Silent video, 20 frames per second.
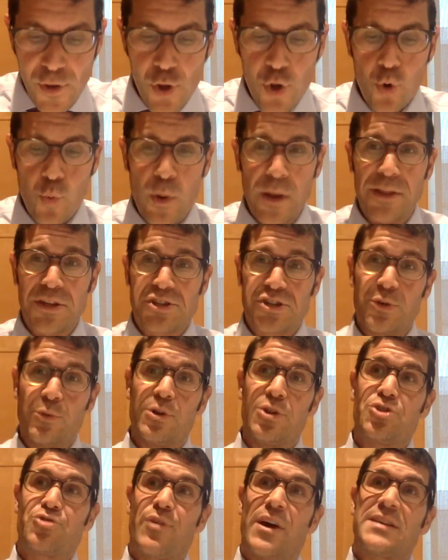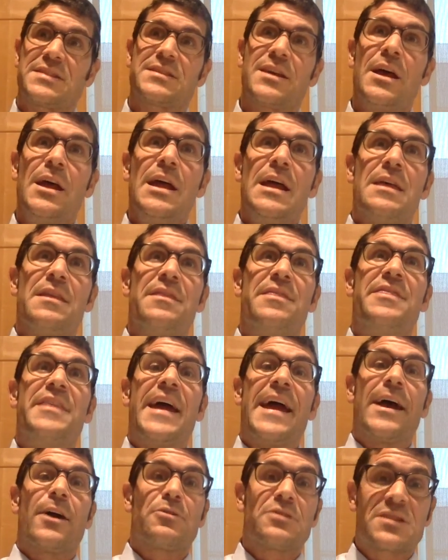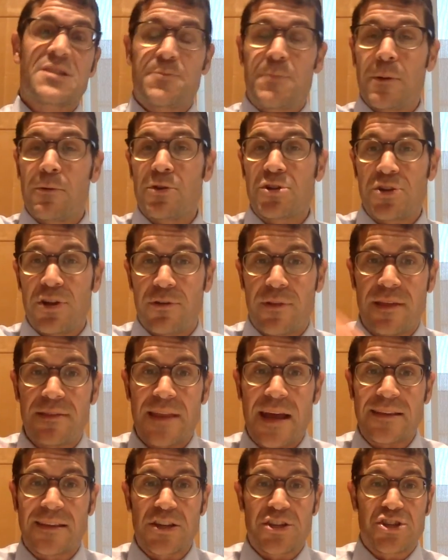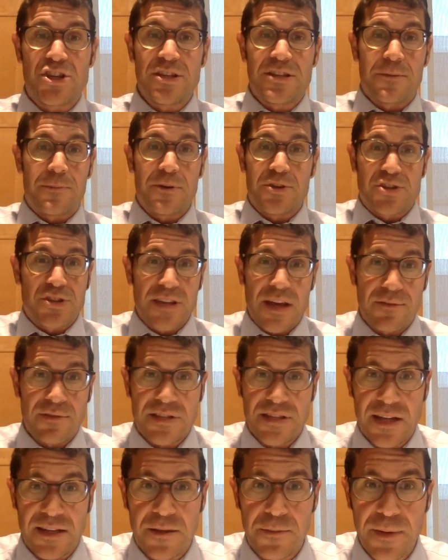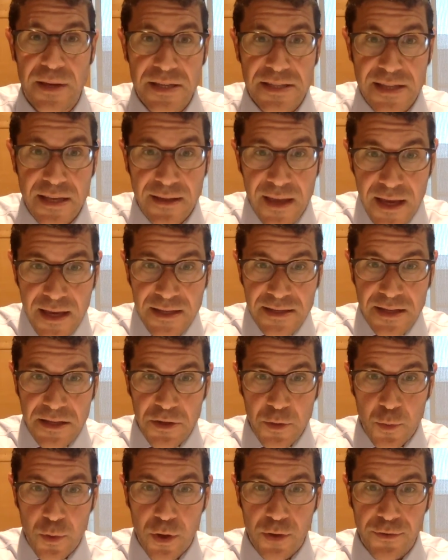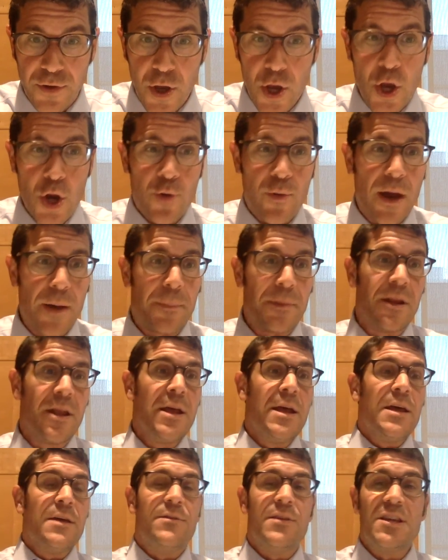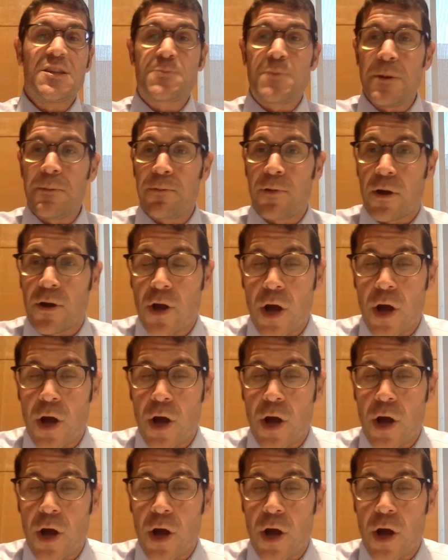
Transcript: her way that she would address their spirit? You know, not that she's obviously not the biggest tzaddikus in the world, right? But these people